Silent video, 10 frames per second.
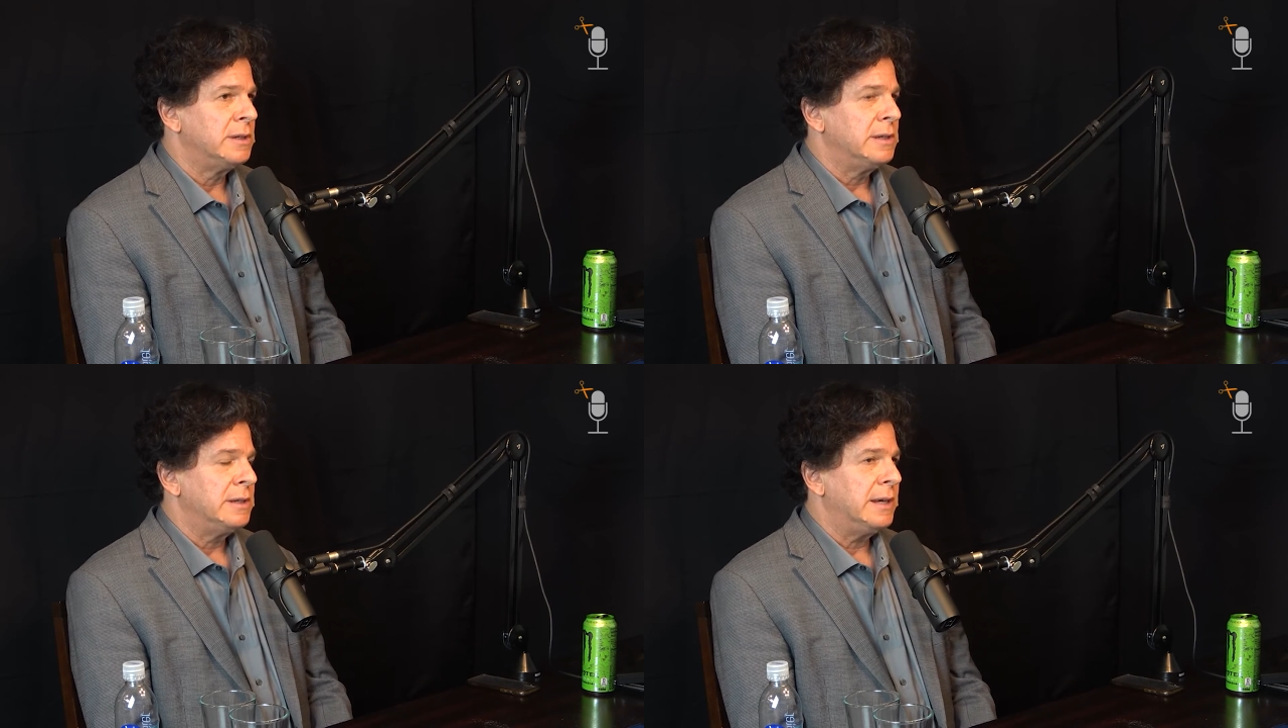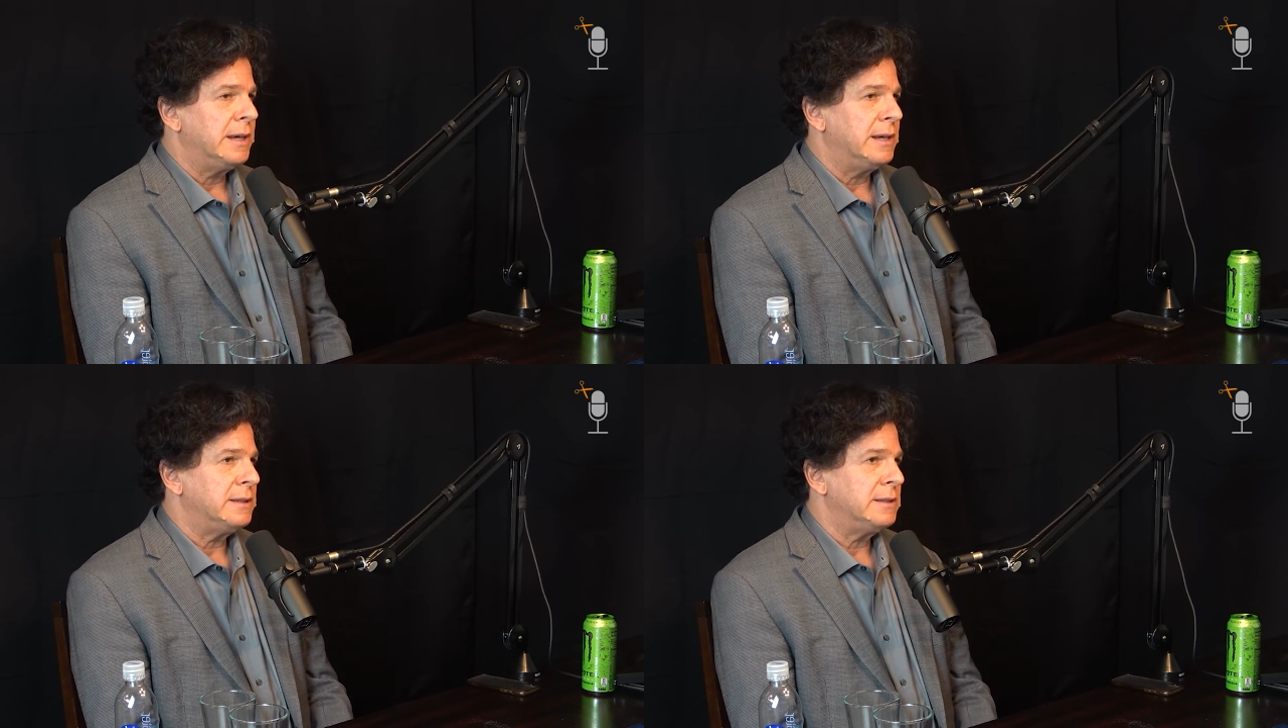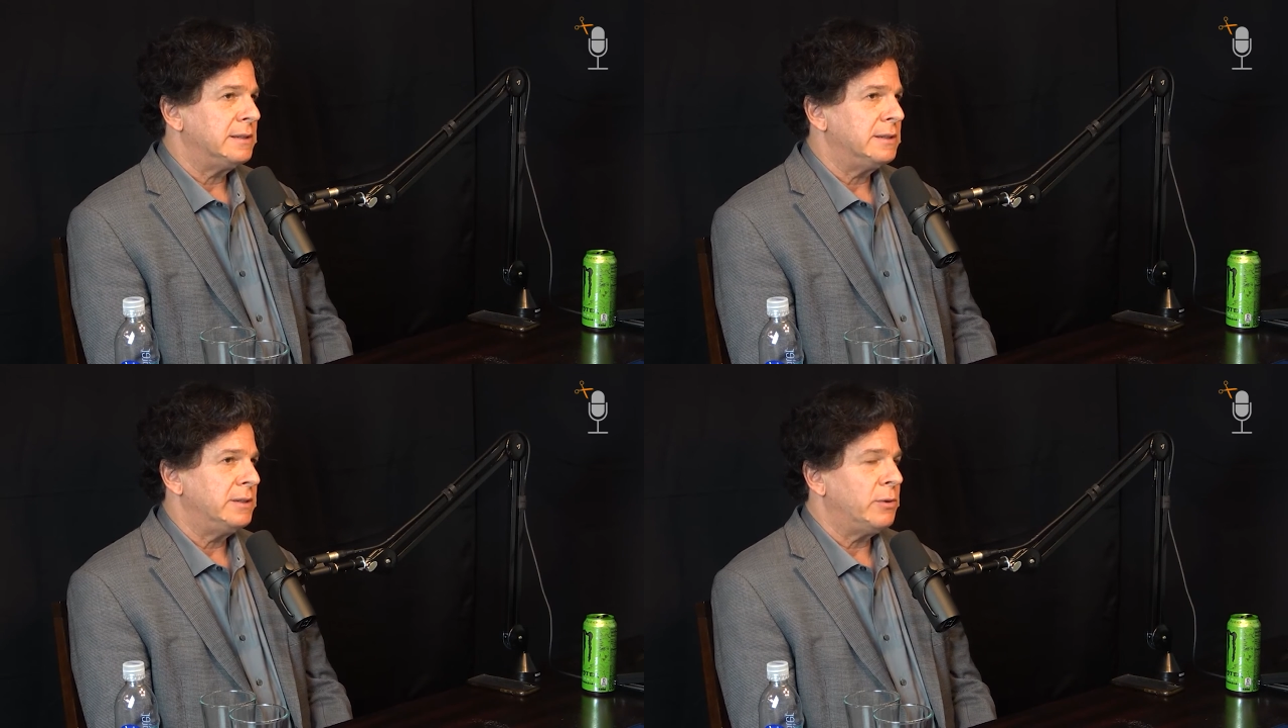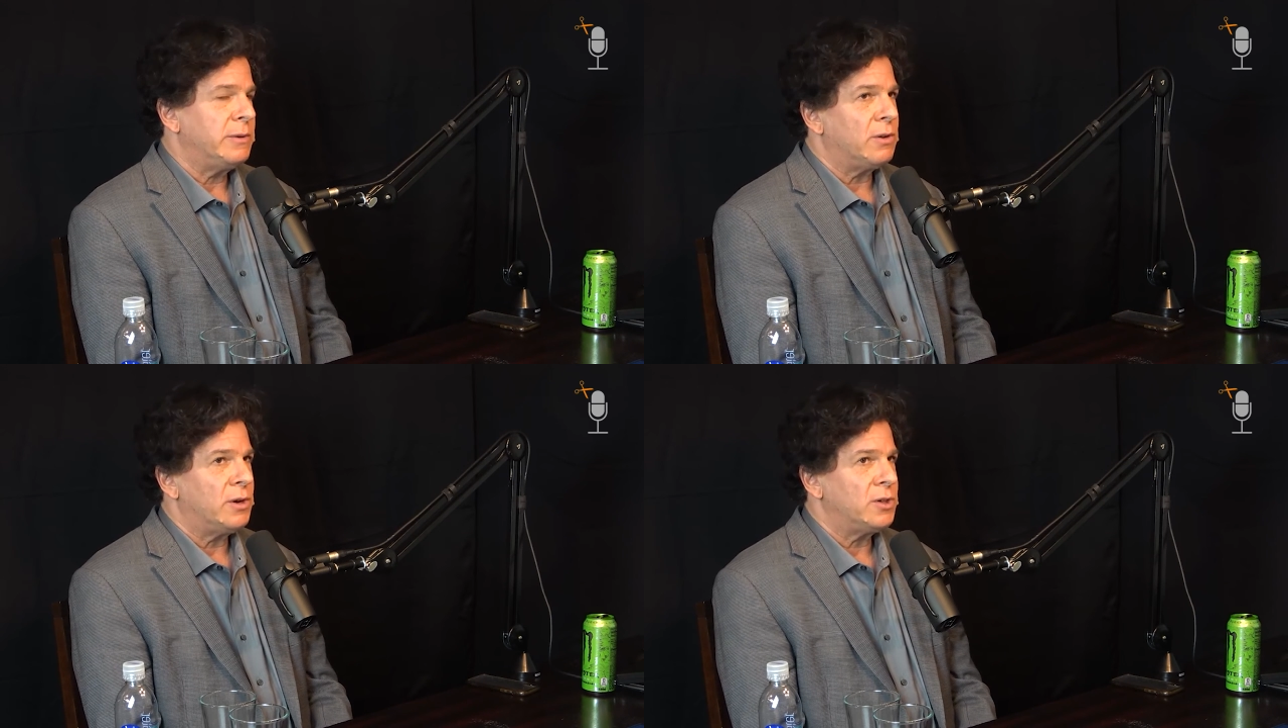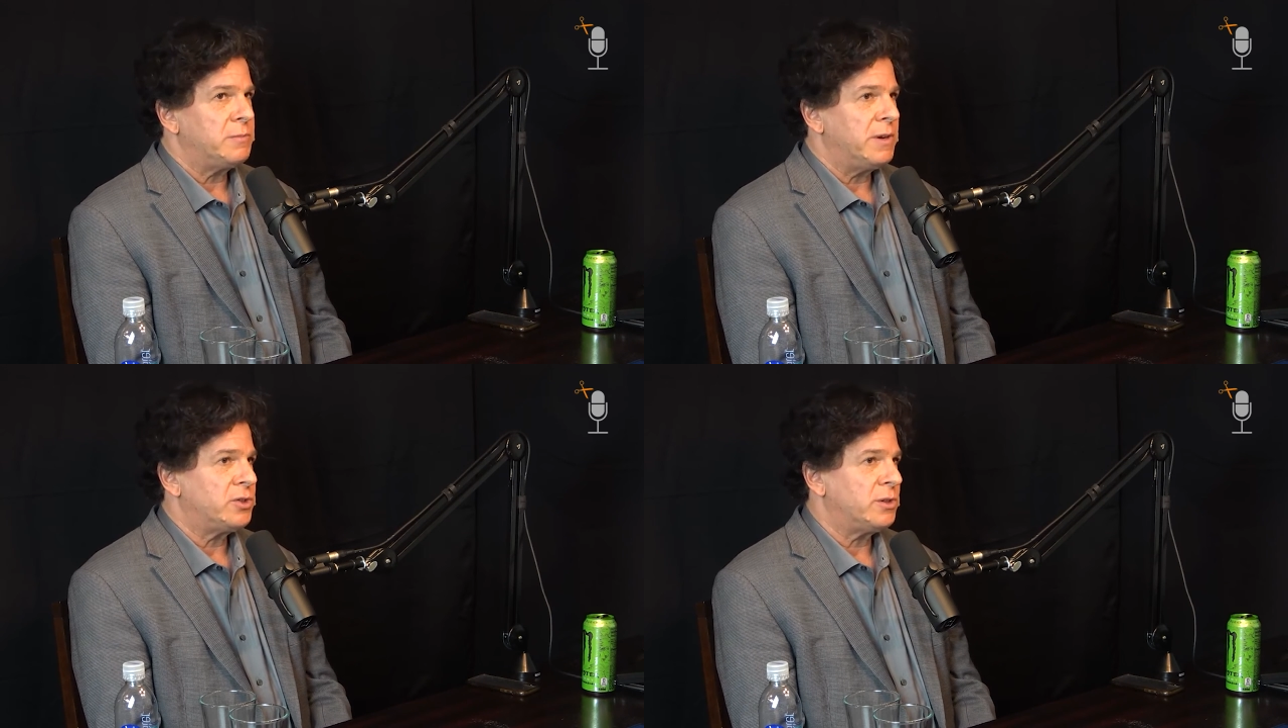Right. And you know, in large
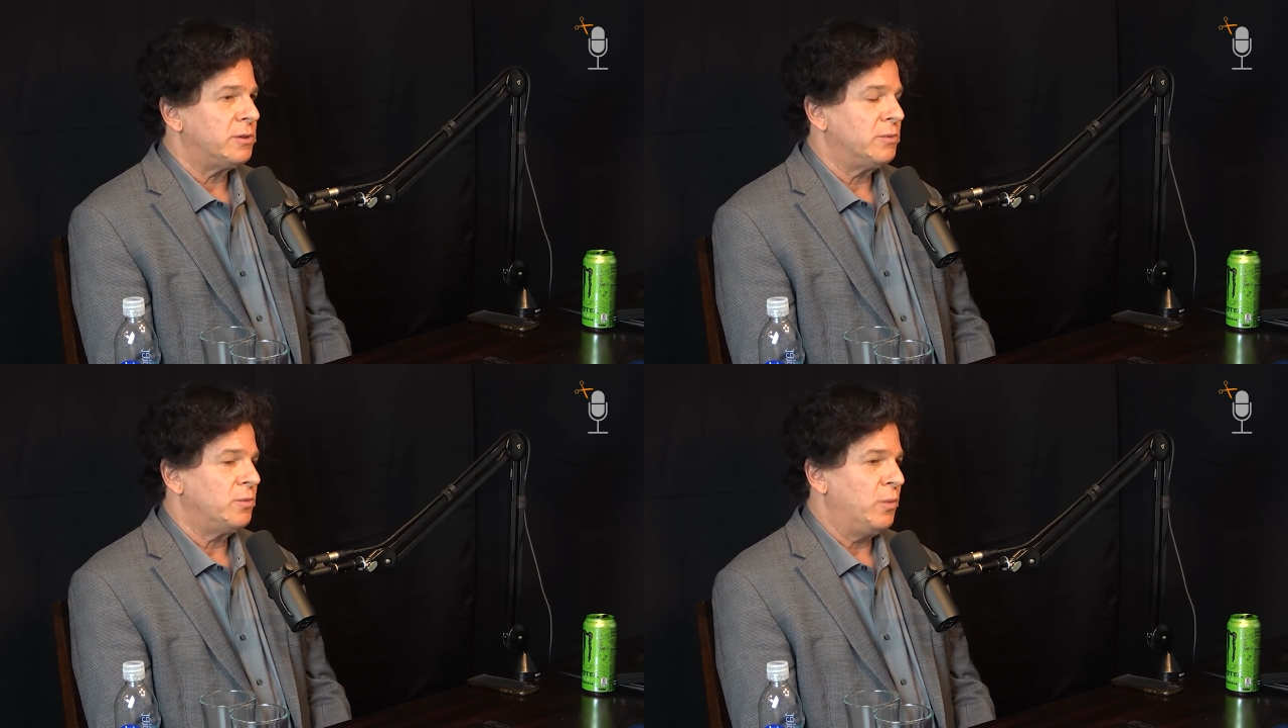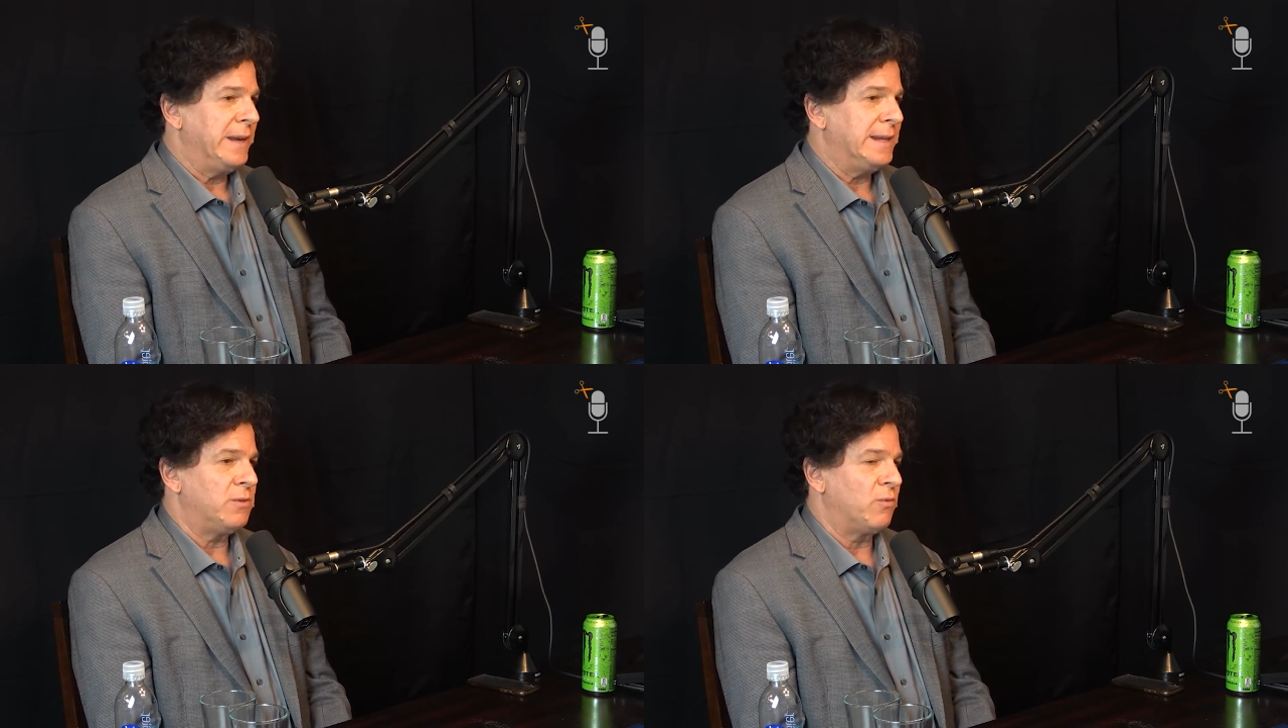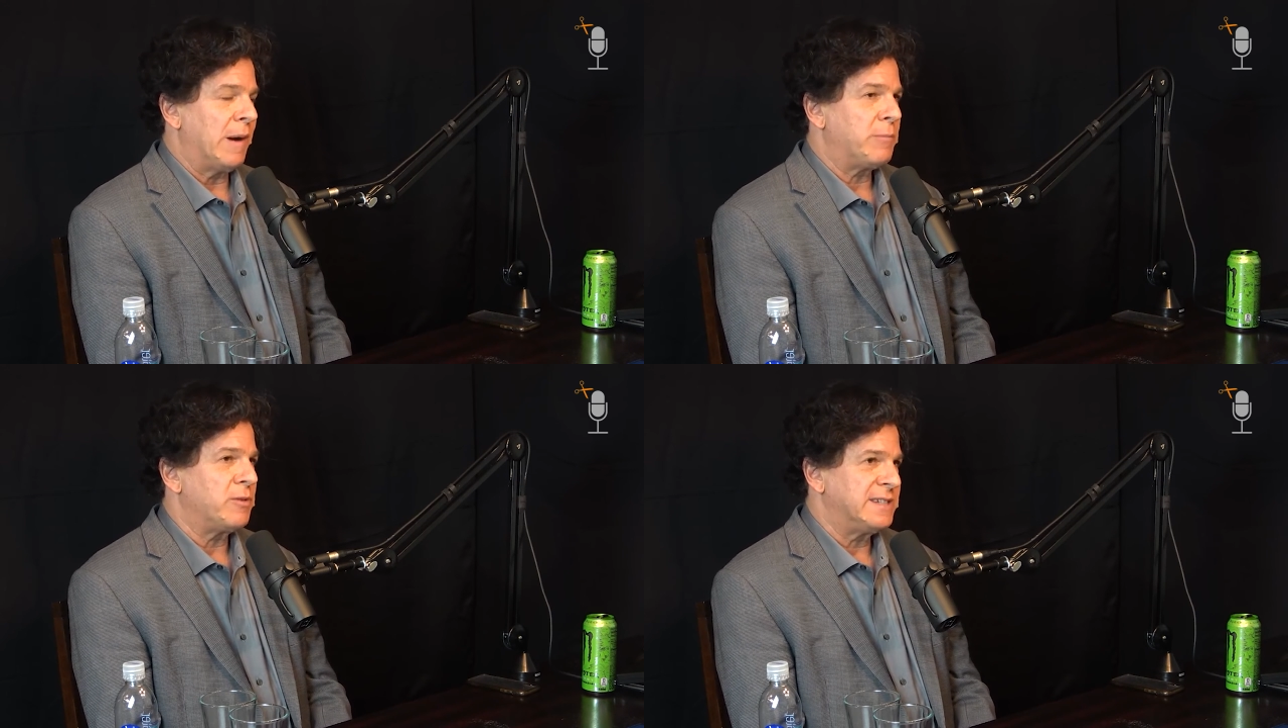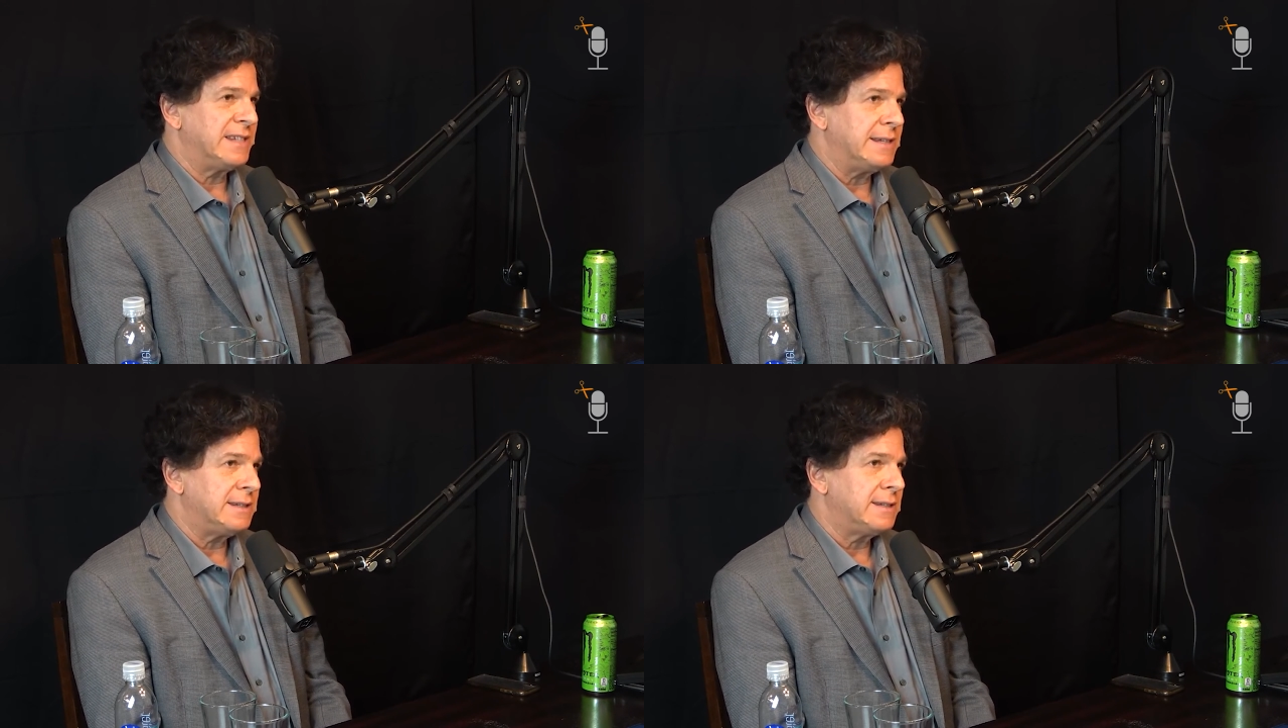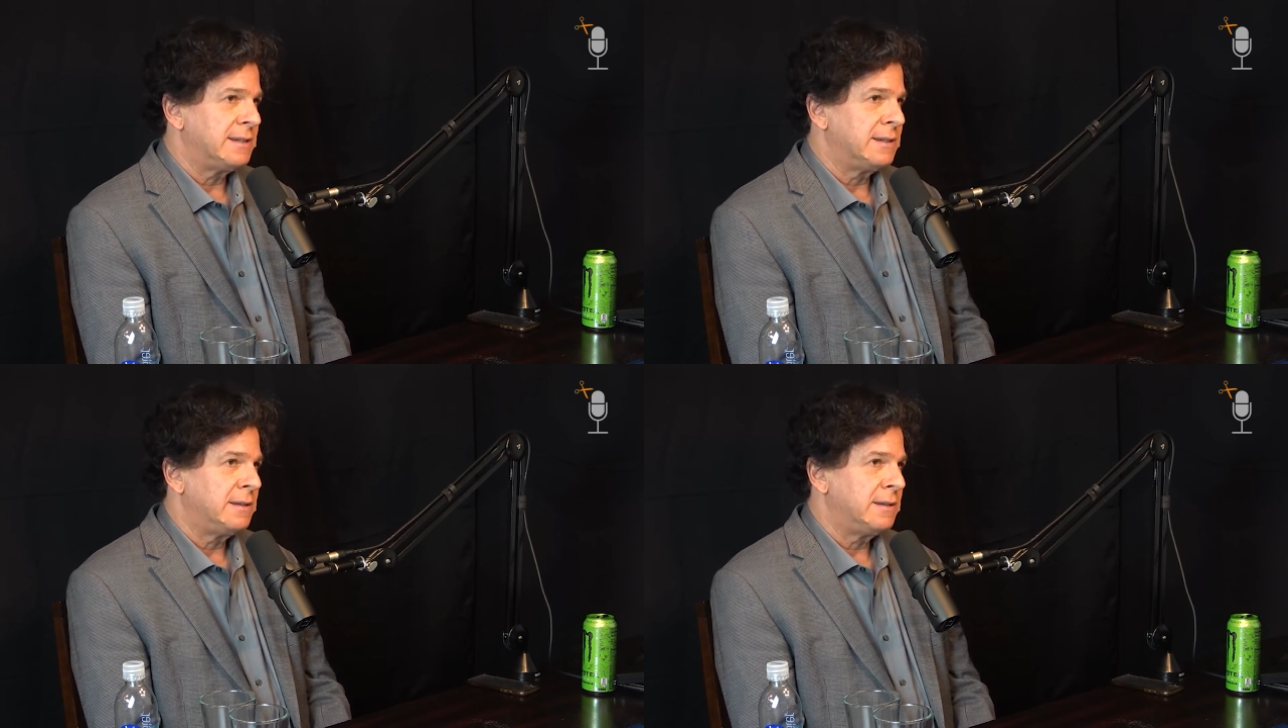measure we didn't represent